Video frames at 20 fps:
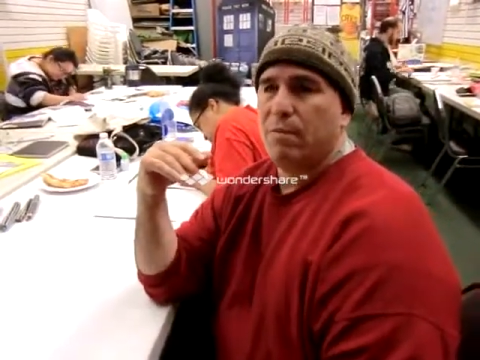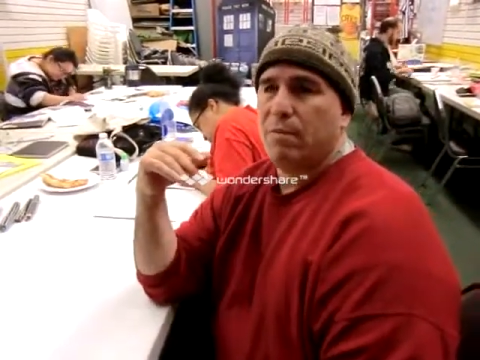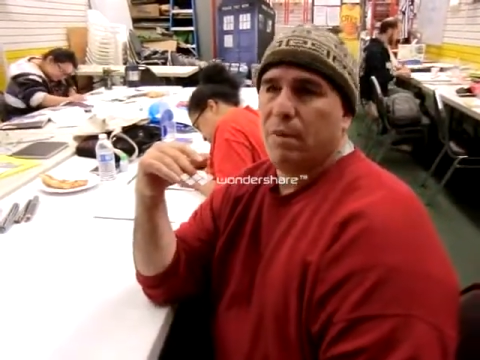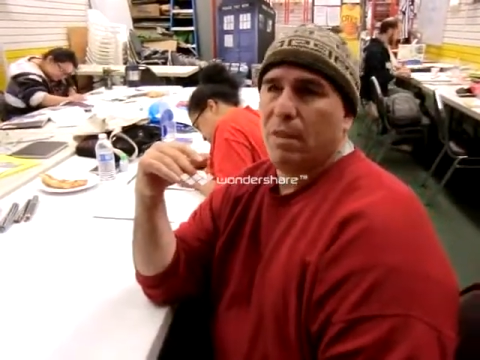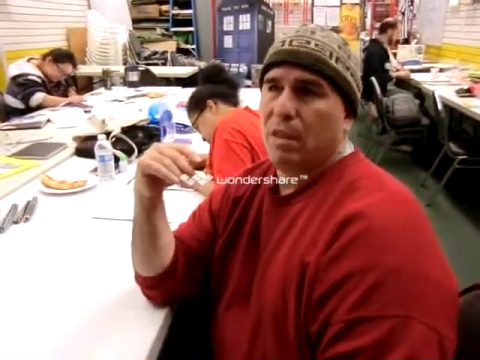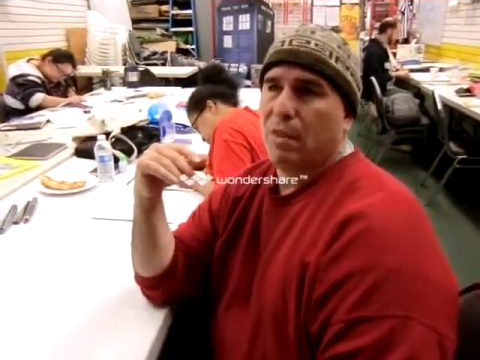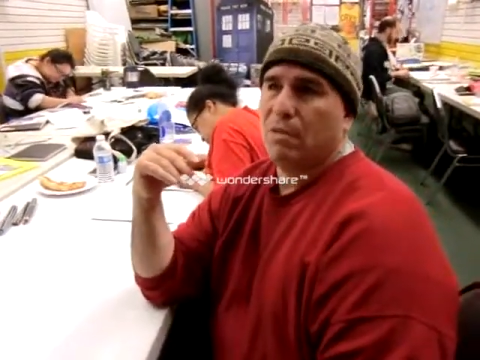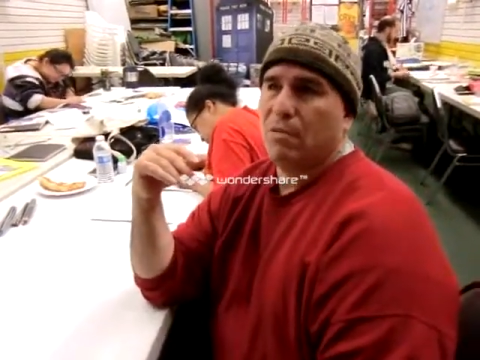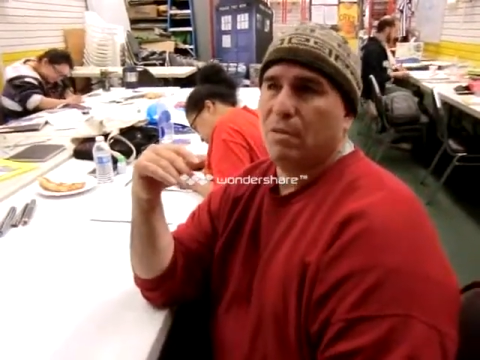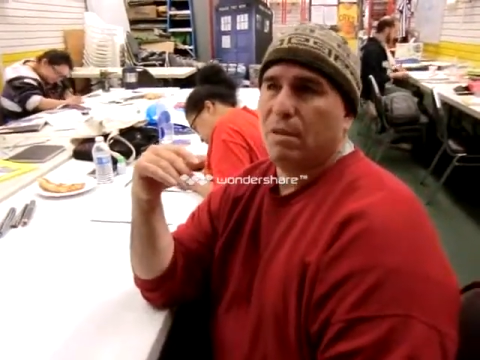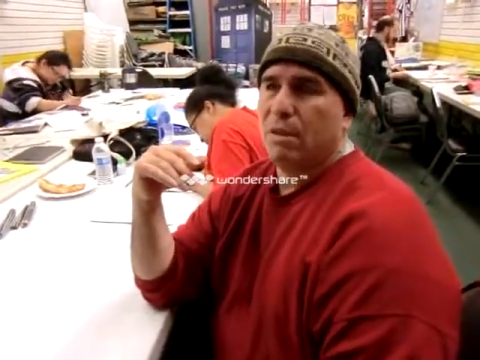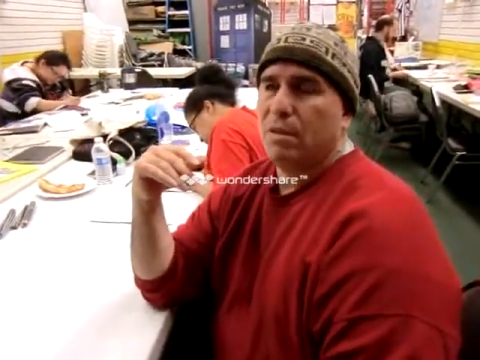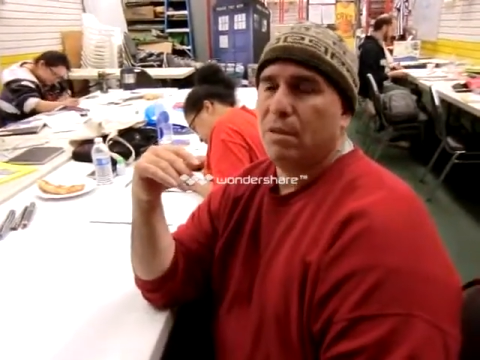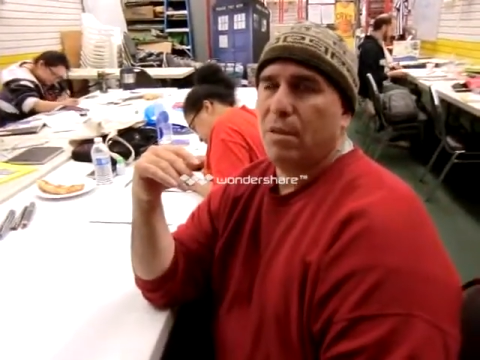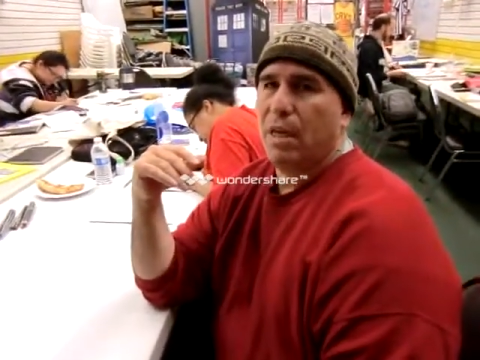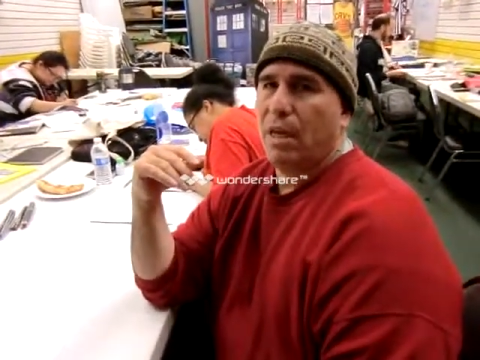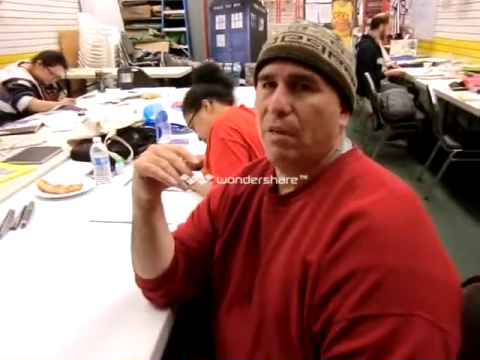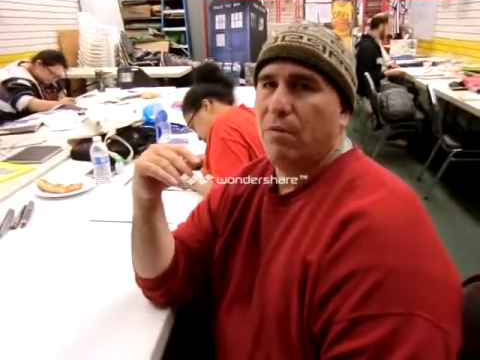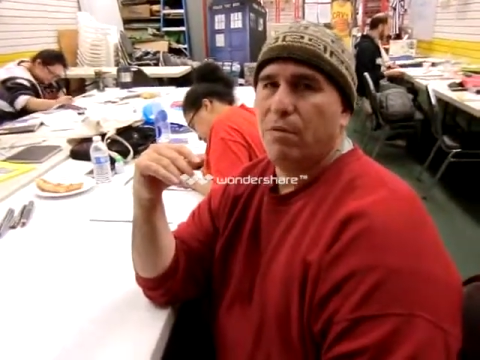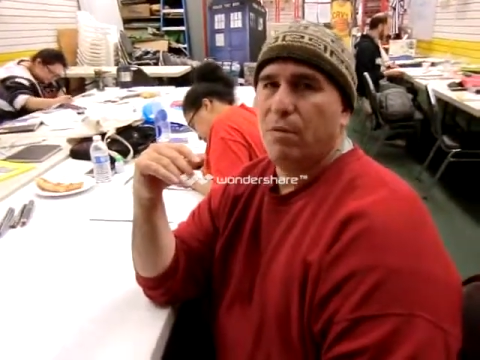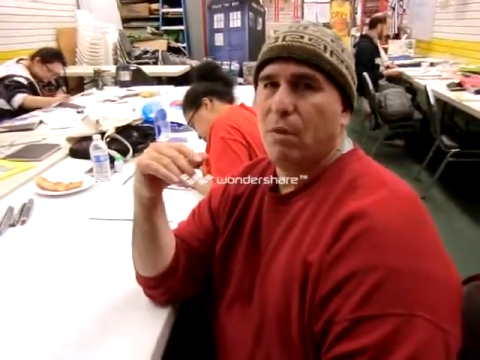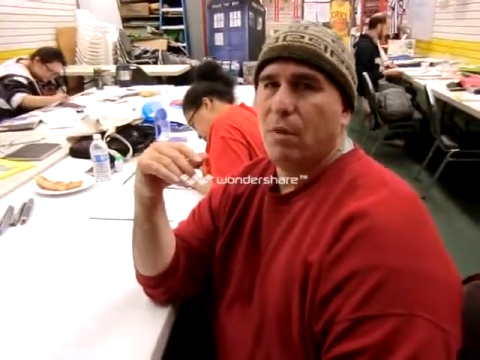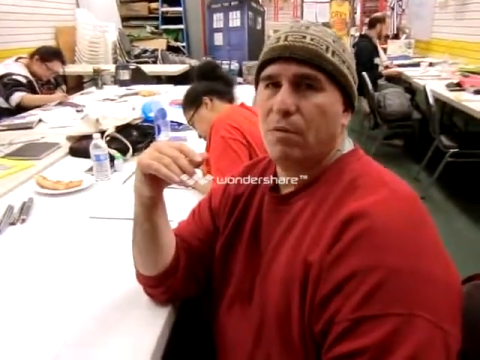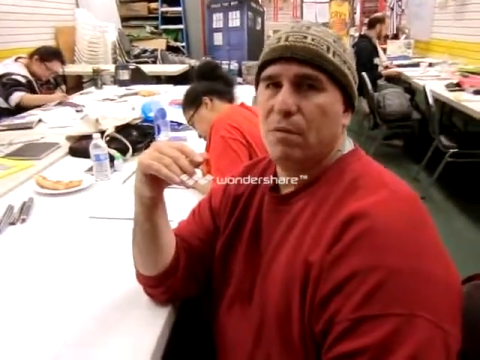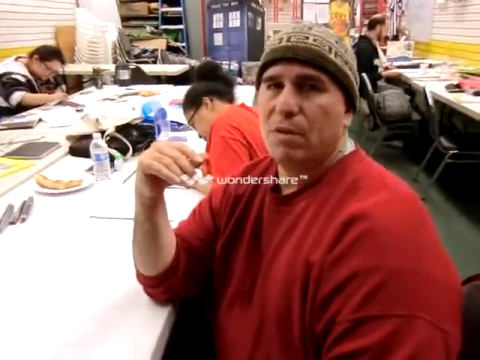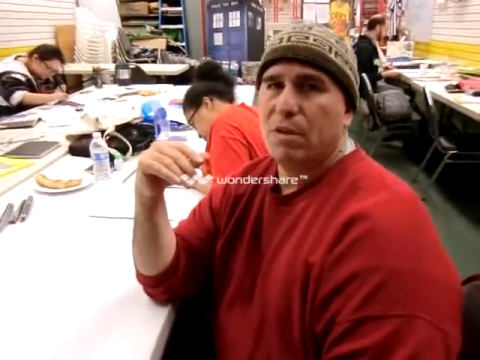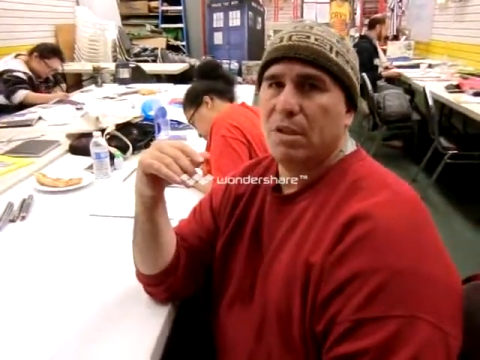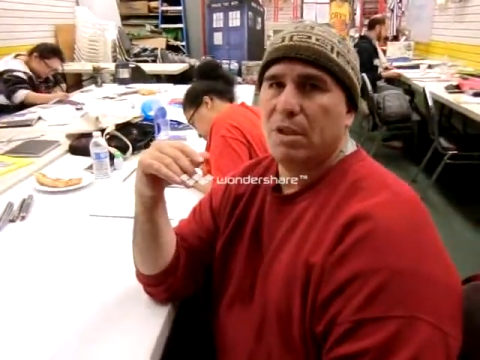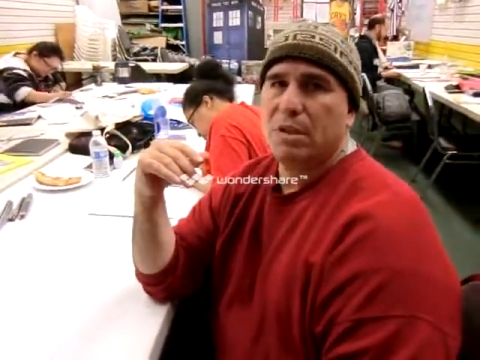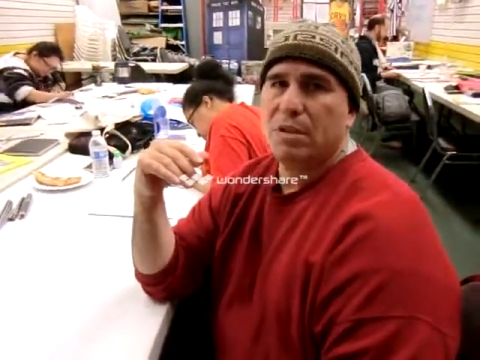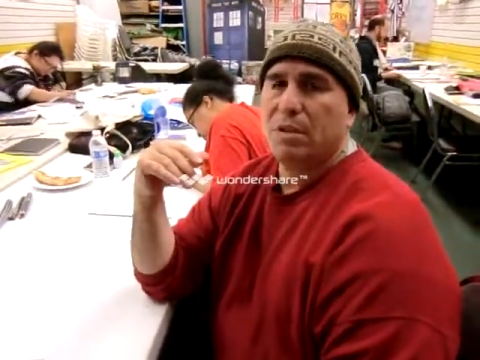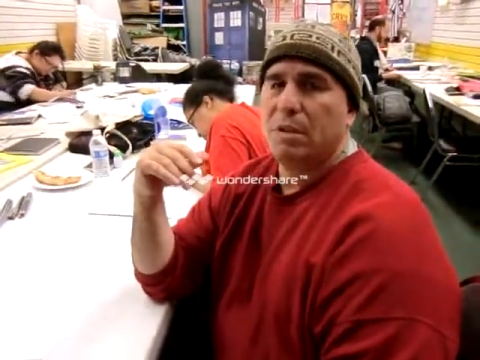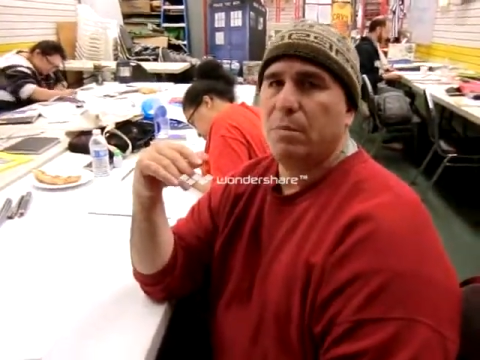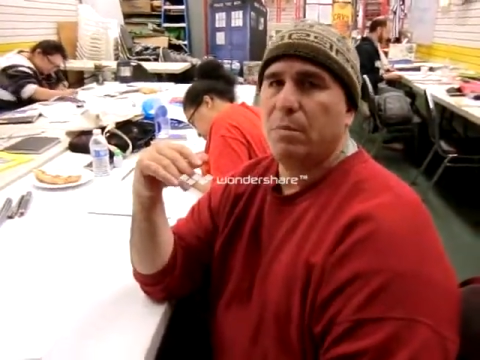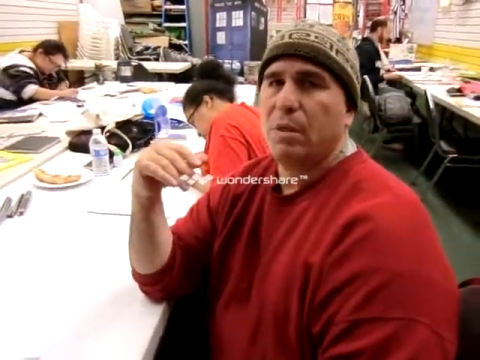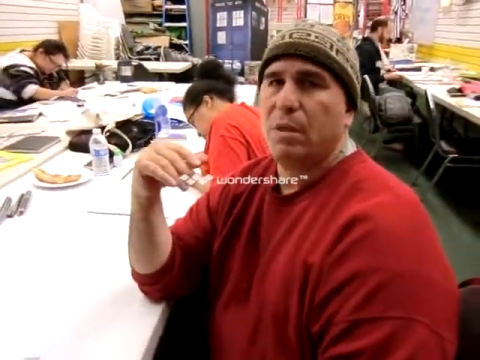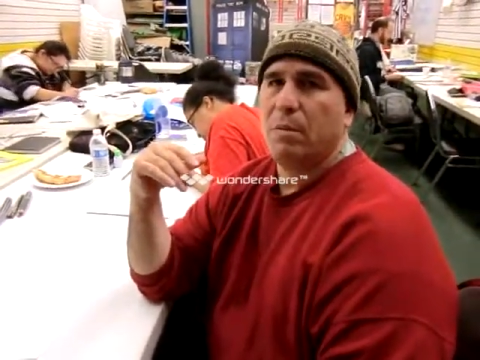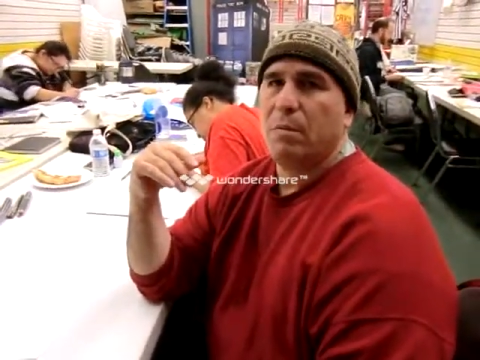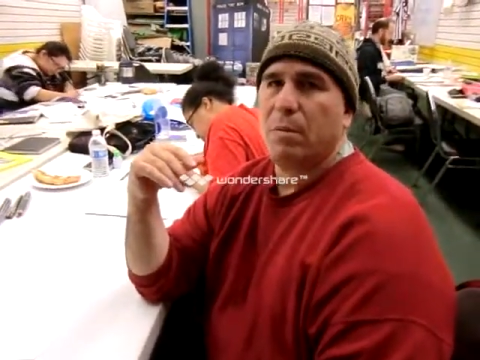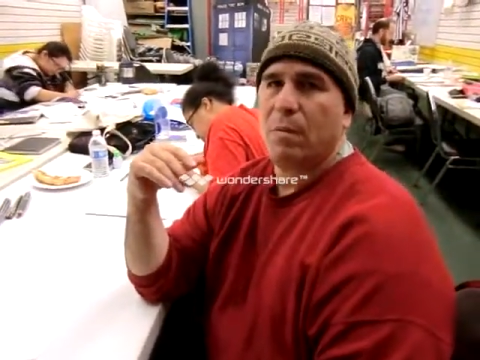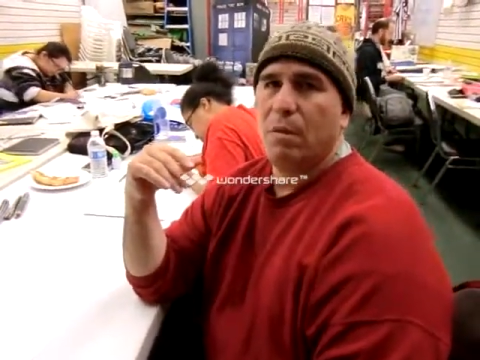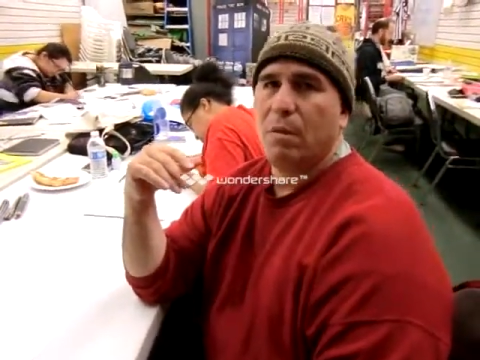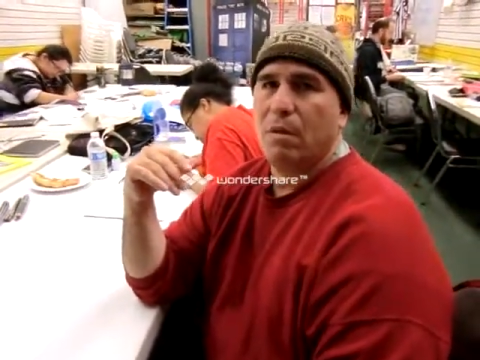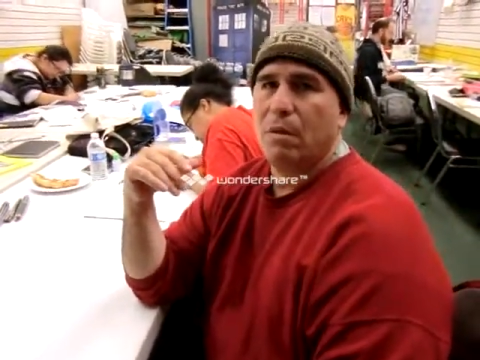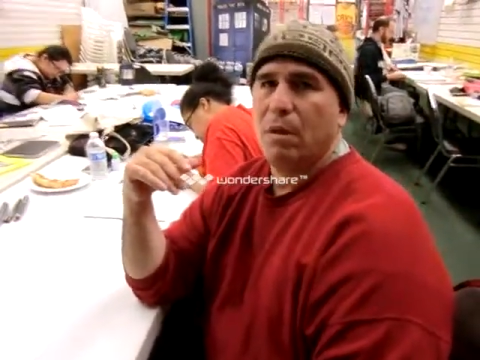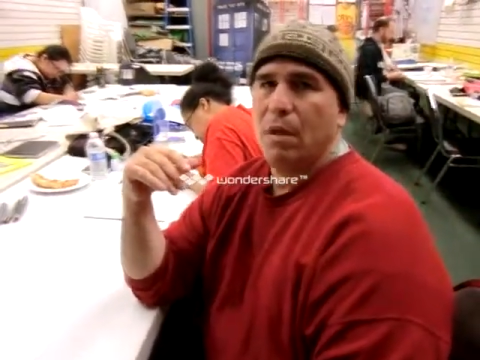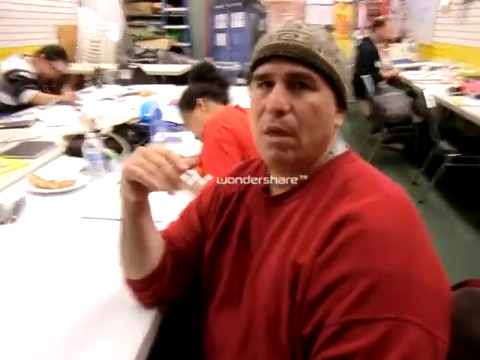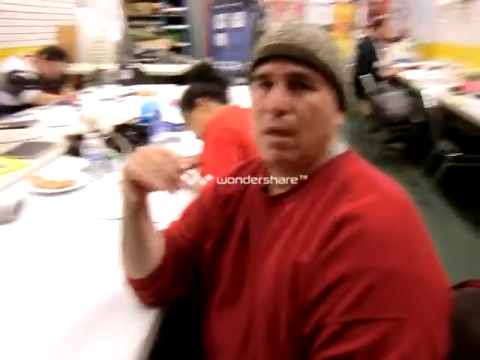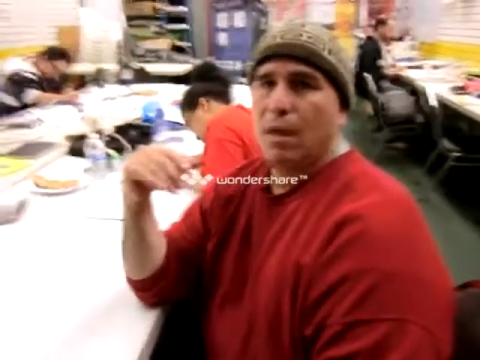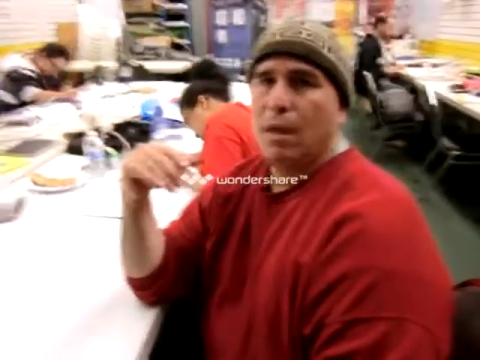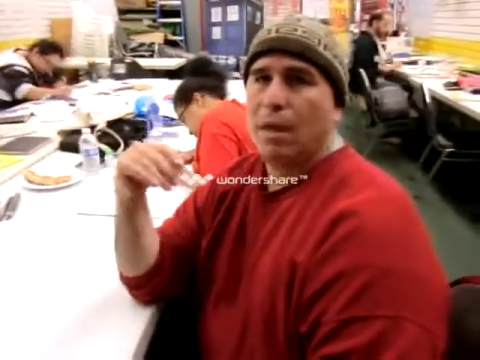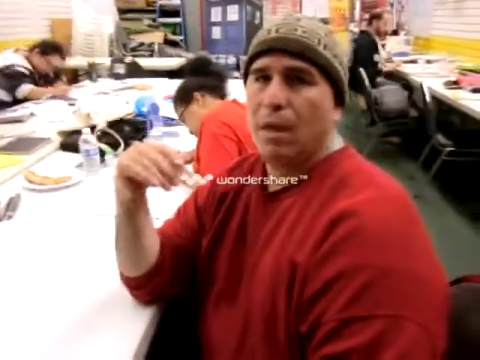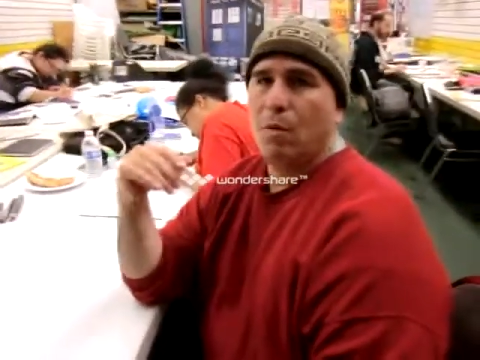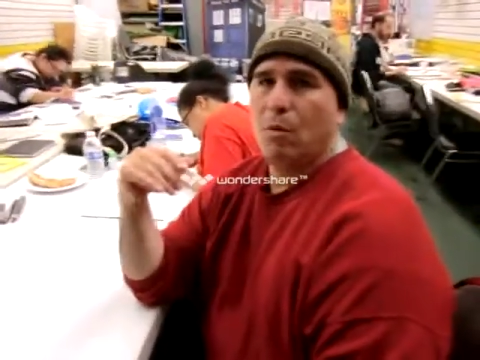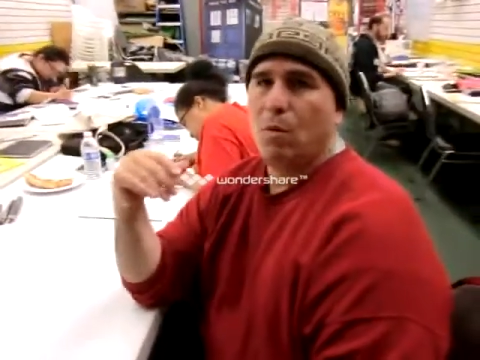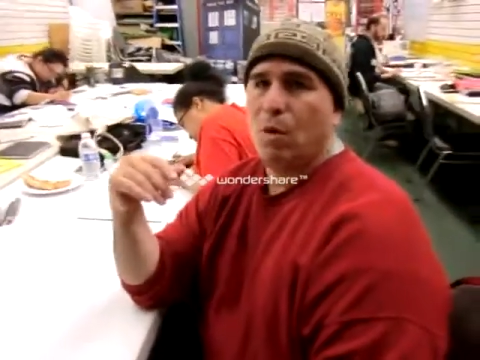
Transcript: literally saved over 60 people in